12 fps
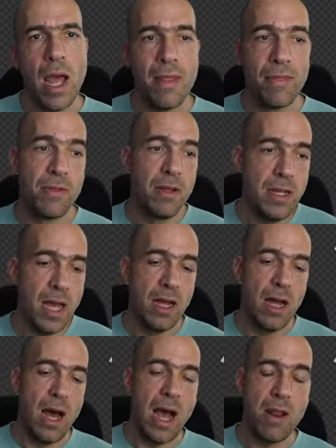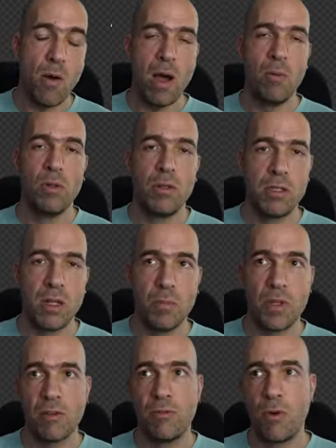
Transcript: And yeah, I, I will do something